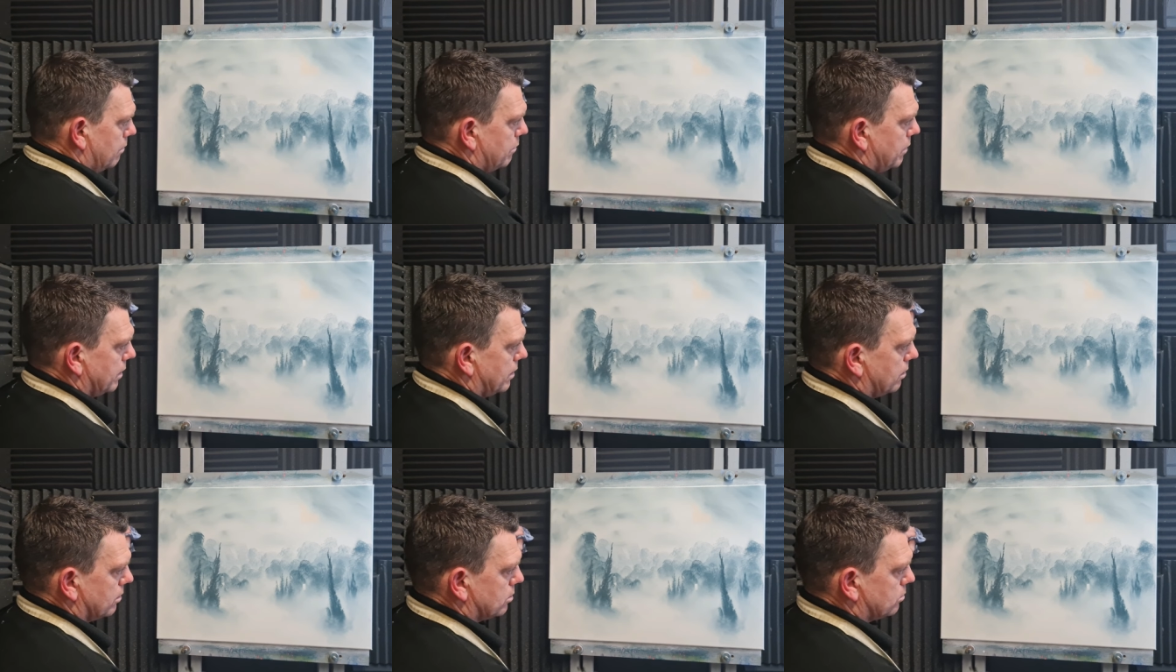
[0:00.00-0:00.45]

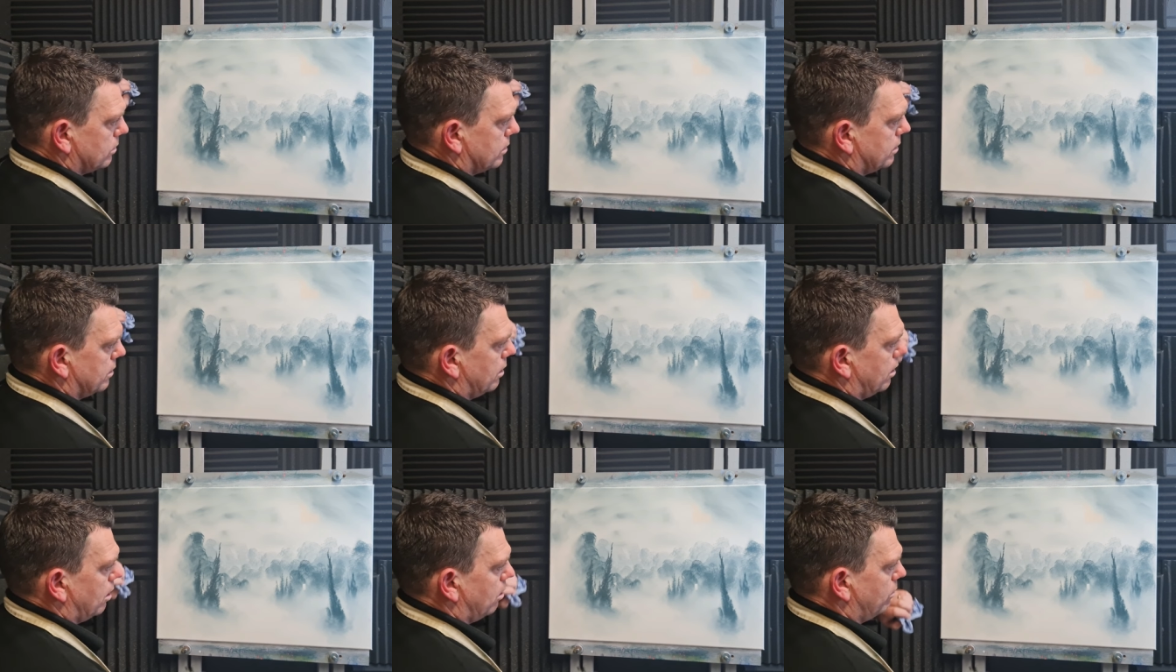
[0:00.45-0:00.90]
because we
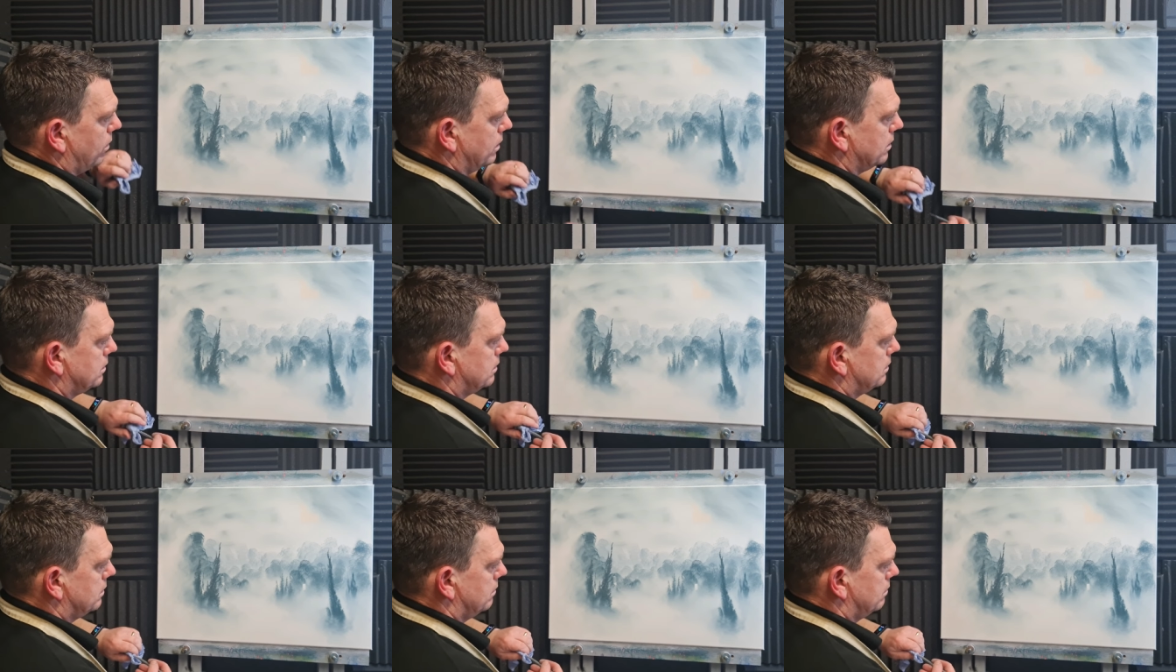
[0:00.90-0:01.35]
can
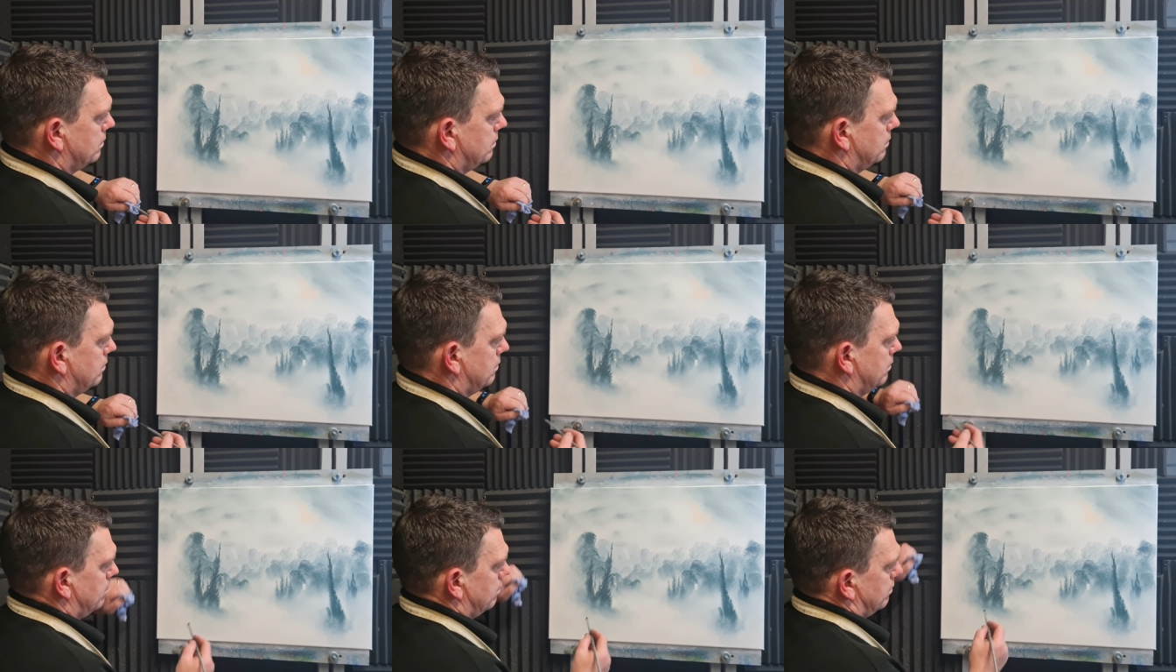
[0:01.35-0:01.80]
always
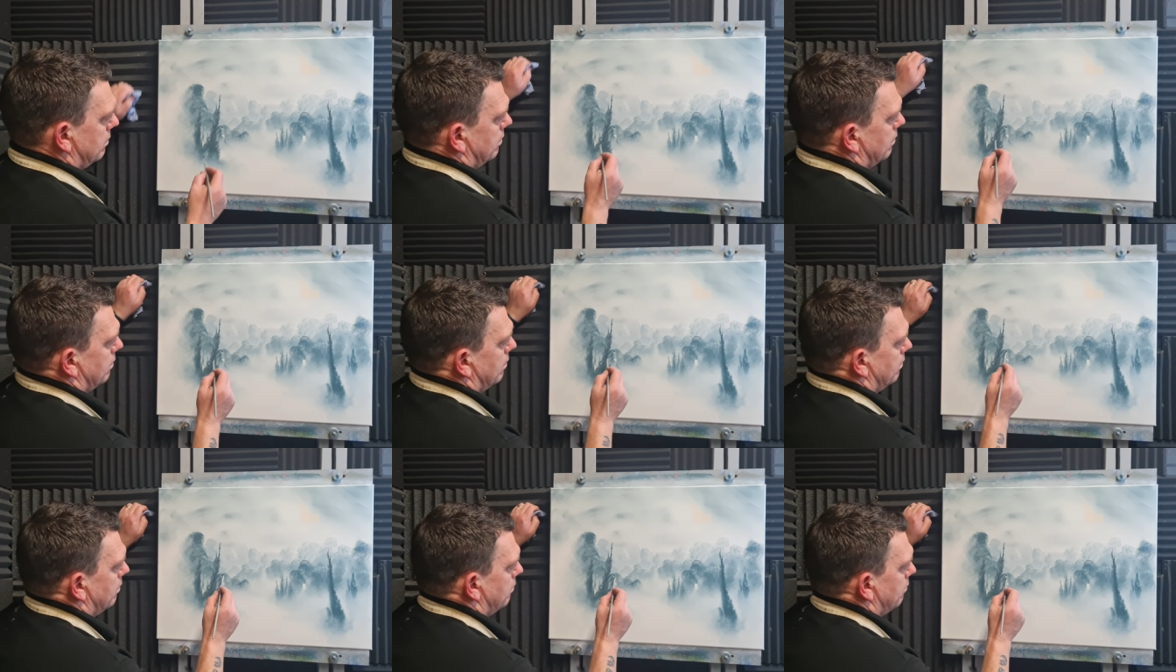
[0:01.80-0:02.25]

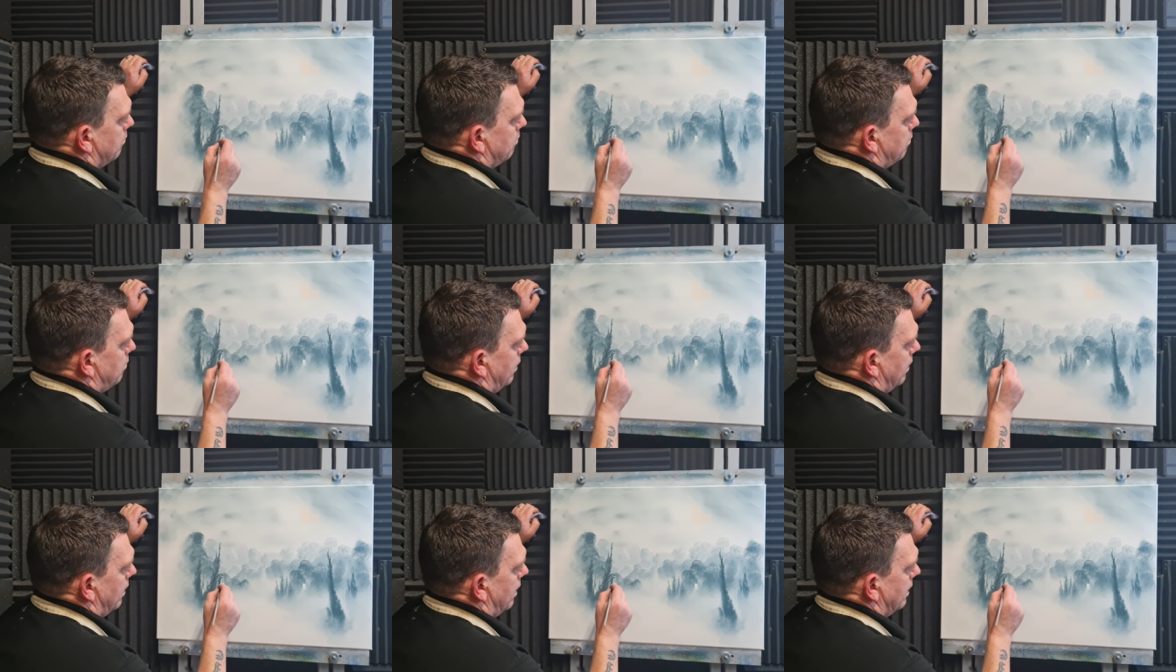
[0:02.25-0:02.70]

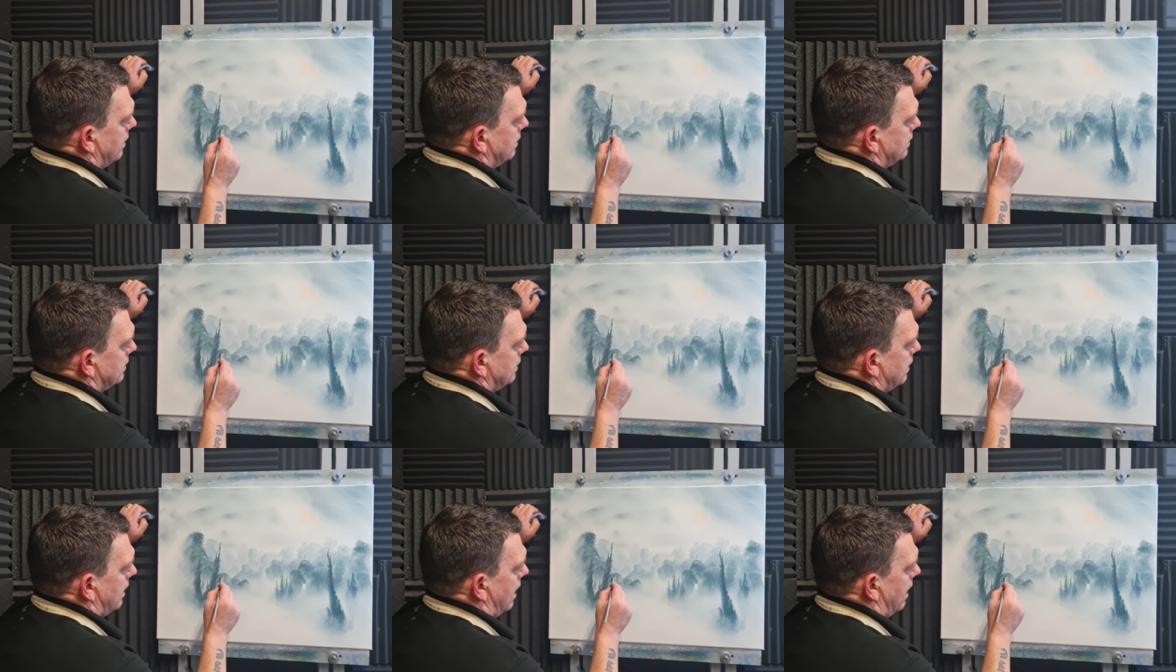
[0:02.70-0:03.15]

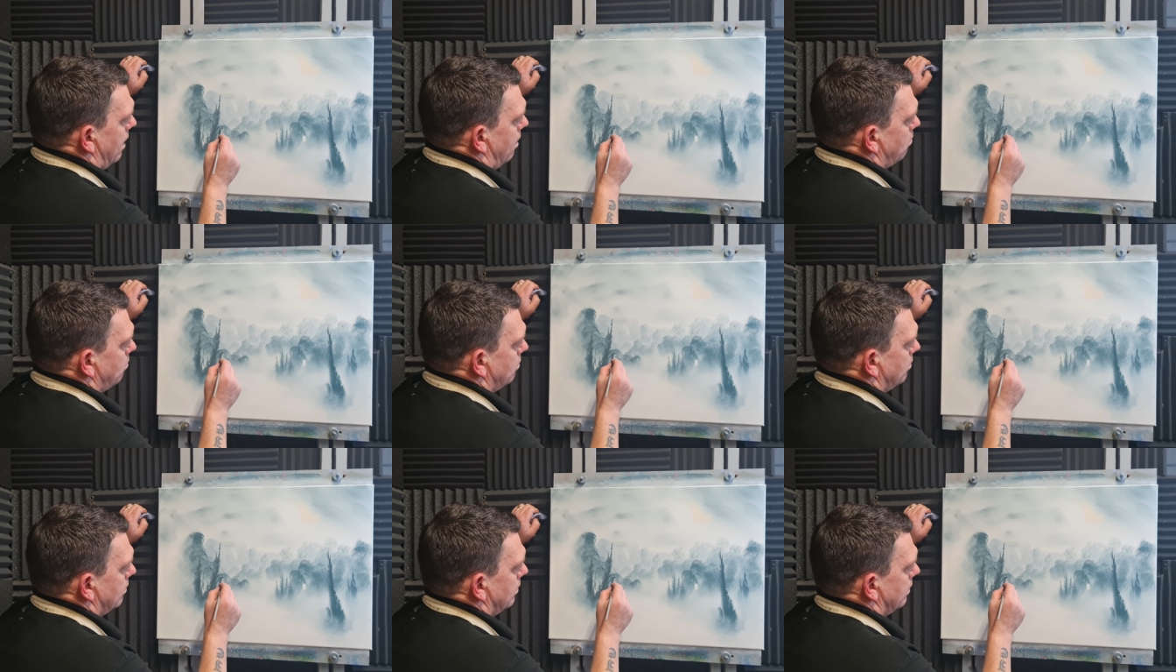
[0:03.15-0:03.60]
blend it out.